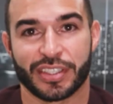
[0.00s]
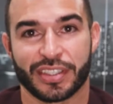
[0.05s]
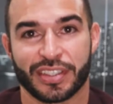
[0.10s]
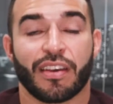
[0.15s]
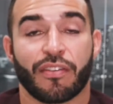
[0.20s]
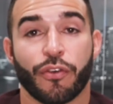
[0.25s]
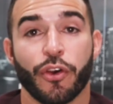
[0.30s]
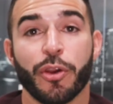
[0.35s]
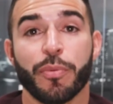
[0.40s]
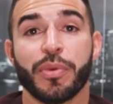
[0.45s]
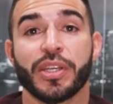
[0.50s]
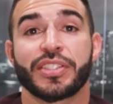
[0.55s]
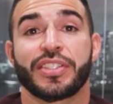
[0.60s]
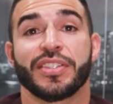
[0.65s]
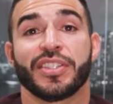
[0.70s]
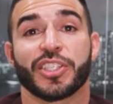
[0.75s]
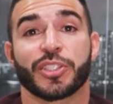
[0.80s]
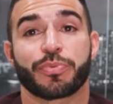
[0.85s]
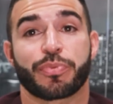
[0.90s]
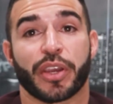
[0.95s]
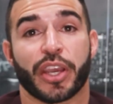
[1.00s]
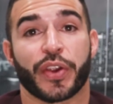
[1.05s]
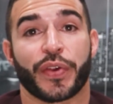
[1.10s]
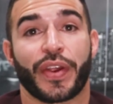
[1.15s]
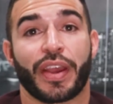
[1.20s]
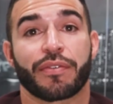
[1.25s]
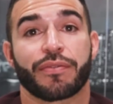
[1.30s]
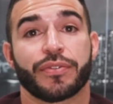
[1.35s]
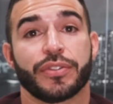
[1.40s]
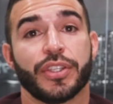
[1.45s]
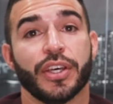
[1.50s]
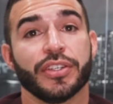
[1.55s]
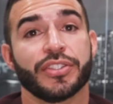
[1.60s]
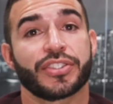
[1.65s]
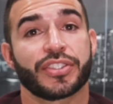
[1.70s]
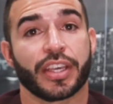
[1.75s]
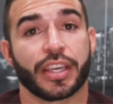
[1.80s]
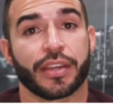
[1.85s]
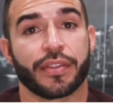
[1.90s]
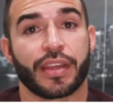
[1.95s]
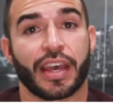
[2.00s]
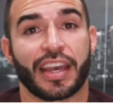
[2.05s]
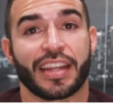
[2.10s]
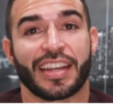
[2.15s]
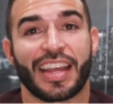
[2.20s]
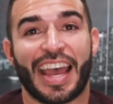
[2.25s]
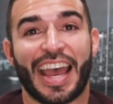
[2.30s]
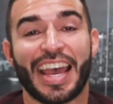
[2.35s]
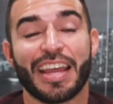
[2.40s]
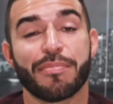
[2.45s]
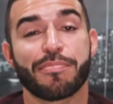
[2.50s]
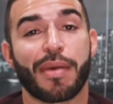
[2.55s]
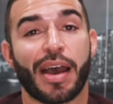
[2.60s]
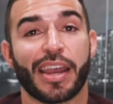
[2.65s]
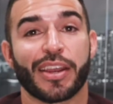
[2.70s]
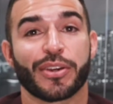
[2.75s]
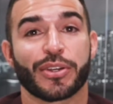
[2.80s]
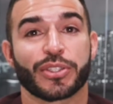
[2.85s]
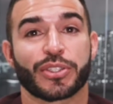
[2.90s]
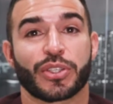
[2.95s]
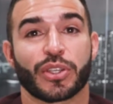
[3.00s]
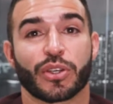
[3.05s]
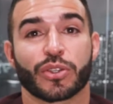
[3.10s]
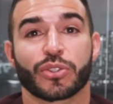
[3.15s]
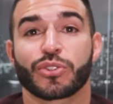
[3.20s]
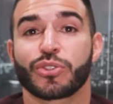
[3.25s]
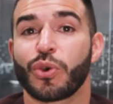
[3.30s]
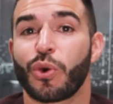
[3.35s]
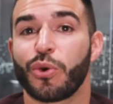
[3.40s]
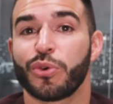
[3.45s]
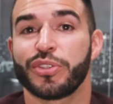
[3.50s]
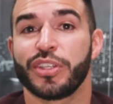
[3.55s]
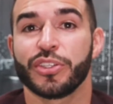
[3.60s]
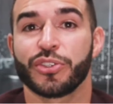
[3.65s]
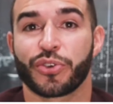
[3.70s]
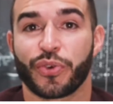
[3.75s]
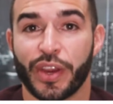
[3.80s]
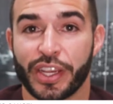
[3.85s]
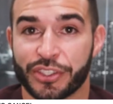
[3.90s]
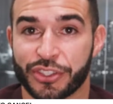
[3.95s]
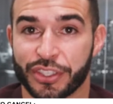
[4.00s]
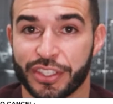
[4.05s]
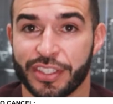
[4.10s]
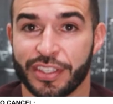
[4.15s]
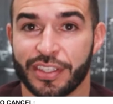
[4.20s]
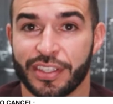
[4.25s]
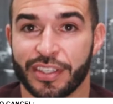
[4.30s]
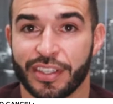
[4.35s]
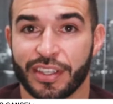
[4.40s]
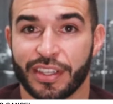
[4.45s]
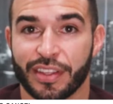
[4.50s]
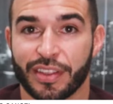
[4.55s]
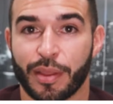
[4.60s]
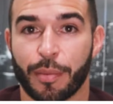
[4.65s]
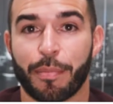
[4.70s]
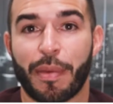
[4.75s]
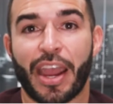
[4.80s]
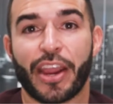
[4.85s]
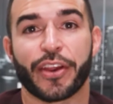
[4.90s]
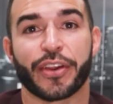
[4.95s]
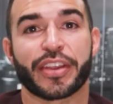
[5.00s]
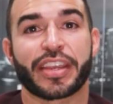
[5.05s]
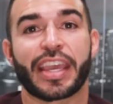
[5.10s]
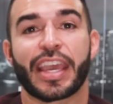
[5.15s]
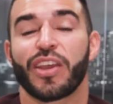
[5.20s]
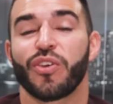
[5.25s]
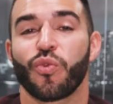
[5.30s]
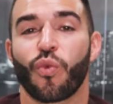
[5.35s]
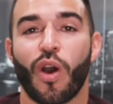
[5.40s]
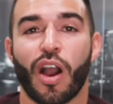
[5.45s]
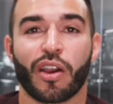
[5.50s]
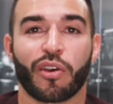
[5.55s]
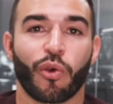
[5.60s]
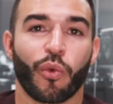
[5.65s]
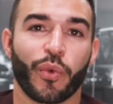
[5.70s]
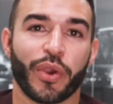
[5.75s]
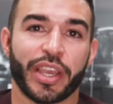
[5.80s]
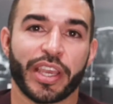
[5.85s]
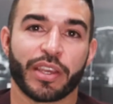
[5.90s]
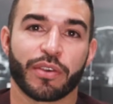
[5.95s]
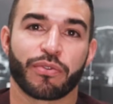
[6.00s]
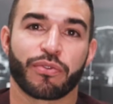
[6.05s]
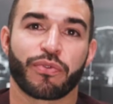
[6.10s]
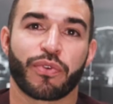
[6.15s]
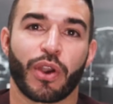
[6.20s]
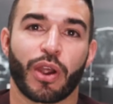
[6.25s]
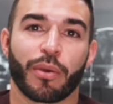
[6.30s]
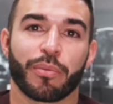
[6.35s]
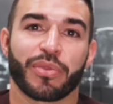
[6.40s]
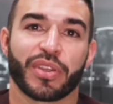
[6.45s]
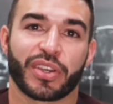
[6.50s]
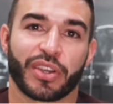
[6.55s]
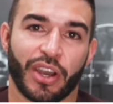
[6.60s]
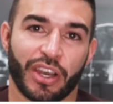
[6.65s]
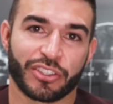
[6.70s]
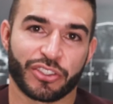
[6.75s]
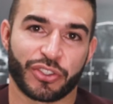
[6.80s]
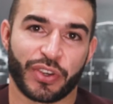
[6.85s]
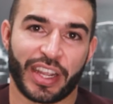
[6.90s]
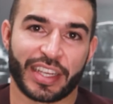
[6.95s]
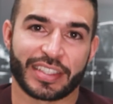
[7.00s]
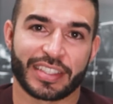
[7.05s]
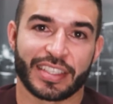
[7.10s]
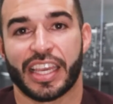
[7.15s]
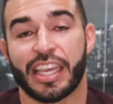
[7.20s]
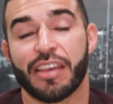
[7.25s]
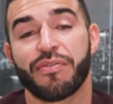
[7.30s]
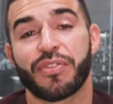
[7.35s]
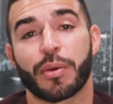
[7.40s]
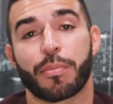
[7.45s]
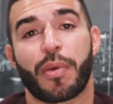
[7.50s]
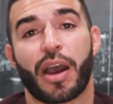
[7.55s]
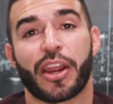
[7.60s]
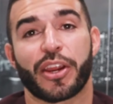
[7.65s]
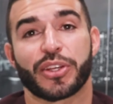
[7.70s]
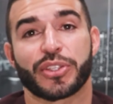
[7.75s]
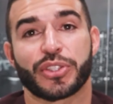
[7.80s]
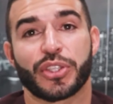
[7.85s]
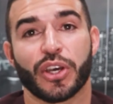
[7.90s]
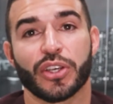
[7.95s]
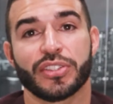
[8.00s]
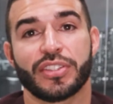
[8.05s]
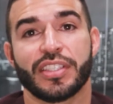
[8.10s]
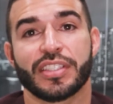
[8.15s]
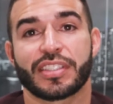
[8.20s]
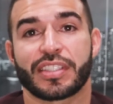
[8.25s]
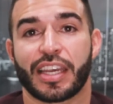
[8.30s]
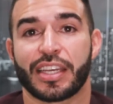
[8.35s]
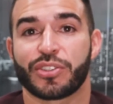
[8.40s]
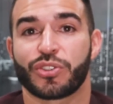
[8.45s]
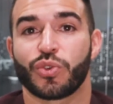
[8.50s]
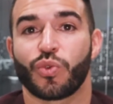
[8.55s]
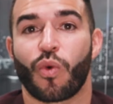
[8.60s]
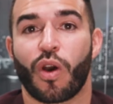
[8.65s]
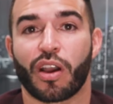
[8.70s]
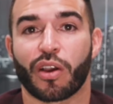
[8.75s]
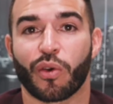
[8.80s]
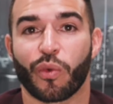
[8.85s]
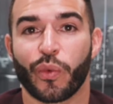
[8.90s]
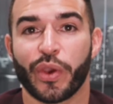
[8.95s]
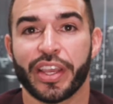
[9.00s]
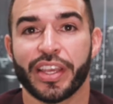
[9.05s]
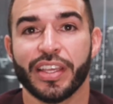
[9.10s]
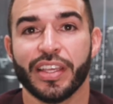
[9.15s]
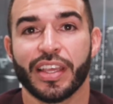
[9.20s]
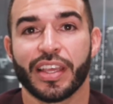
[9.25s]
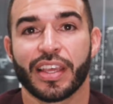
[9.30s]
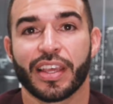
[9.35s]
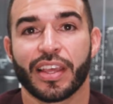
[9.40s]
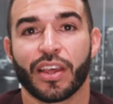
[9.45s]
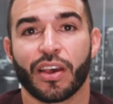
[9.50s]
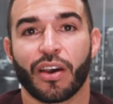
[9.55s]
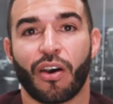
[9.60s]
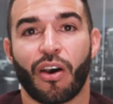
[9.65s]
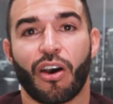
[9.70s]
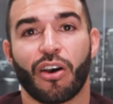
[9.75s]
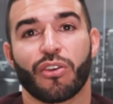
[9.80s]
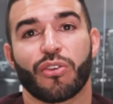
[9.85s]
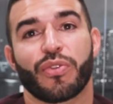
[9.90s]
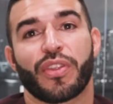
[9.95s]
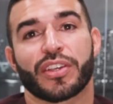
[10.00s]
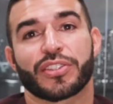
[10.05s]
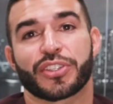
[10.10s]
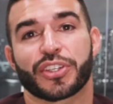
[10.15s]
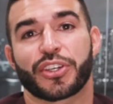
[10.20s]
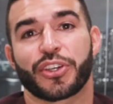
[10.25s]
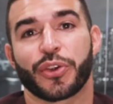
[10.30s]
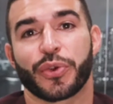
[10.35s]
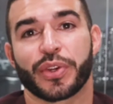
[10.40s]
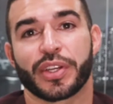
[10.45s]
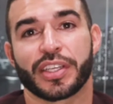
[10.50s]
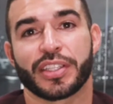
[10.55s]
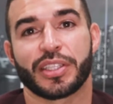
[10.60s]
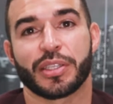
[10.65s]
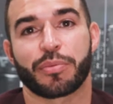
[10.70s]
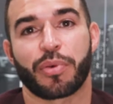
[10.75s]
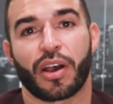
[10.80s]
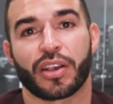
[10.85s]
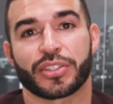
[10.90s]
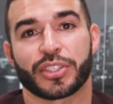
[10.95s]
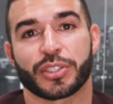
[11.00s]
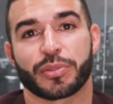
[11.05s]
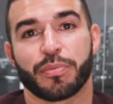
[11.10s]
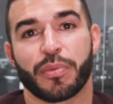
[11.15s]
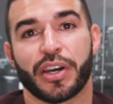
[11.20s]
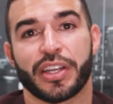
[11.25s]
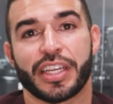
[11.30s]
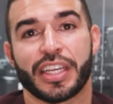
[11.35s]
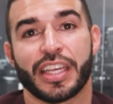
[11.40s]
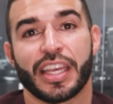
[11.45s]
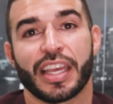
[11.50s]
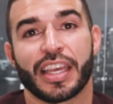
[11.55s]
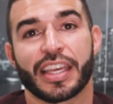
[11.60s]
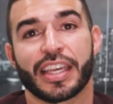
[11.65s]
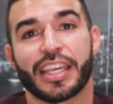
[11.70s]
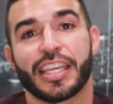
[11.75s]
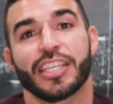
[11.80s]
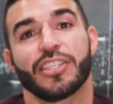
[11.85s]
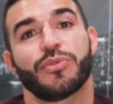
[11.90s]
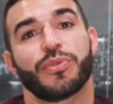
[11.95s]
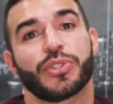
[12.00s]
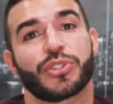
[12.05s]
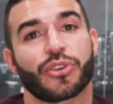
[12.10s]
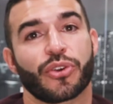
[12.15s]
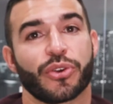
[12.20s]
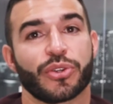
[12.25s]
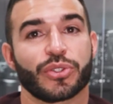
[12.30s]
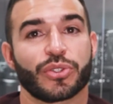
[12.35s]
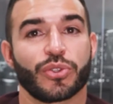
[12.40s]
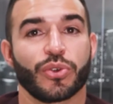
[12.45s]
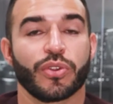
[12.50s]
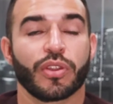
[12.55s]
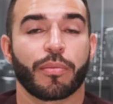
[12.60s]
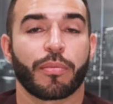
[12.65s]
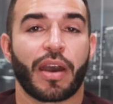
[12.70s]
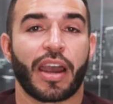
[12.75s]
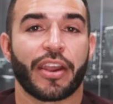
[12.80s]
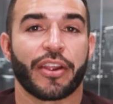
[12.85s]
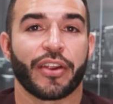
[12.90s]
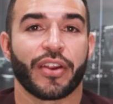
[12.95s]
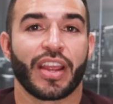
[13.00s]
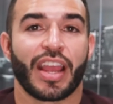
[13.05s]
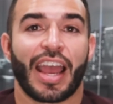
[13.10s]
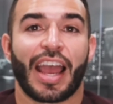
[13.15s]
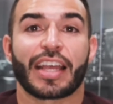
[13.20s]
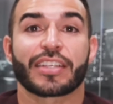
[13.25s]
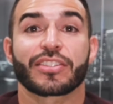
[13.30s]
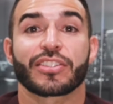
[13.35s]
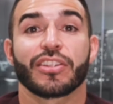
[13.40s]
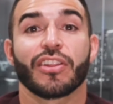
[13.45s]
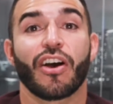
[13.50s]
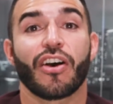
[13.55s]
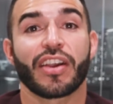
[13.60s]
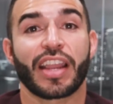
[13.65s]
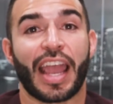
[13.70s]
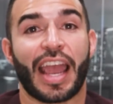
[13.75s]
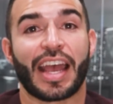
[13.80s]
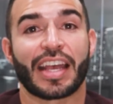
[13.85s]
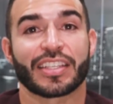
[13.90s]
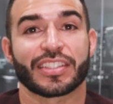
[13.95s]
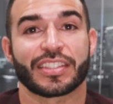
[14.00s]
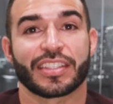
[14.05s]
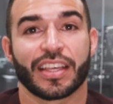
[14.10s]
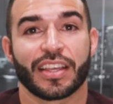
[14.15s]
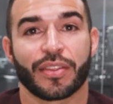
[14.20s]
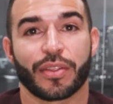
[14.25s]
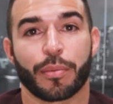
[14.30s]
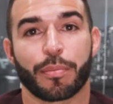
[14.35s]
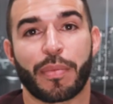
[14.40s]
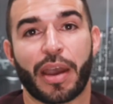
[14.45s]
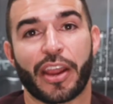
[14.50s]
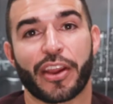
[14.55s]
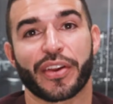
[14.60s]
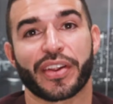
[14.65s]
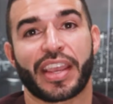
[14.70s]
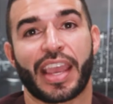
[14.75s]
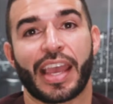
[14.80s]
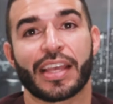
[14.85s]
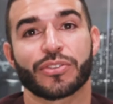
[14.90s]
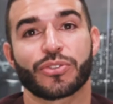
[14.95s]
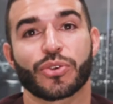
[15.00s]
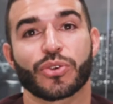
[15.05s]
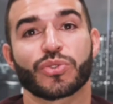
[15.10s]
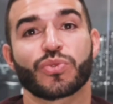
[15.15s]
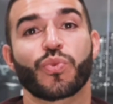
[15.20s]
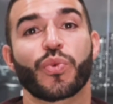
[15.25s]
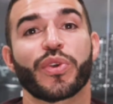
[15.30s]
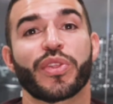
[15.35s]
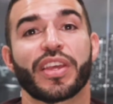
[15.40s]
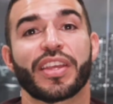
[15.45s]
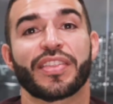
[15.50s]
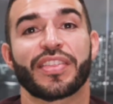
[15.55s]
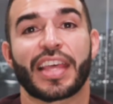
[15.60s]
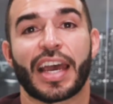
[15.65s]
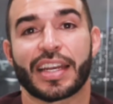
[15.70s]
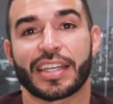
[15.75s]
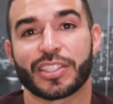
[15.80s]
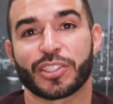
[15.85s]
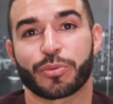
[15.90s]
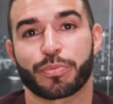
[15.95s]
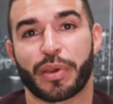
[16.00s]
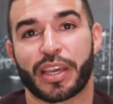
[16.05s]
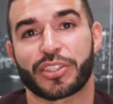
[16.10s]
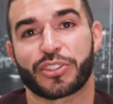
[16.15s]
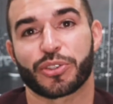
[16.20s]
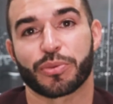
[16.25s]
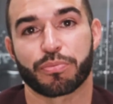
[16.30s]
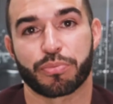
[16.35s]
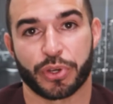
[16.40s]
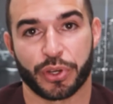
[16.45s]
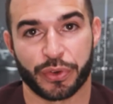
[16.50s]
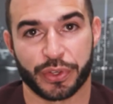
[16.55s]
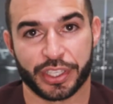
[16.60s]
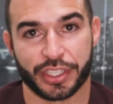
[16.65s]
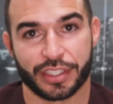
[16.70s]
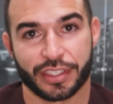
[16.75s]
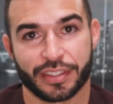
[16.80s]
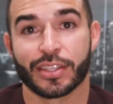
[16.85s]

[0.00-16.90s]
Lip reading: The verbiage in this paragraph does say that at buyer's sole discretion, the buyer can walk away from the contract. If the buyer does decide to walk away, all of the security deposits money is returned to the buyer as long as the buyer cancels within that inspection period.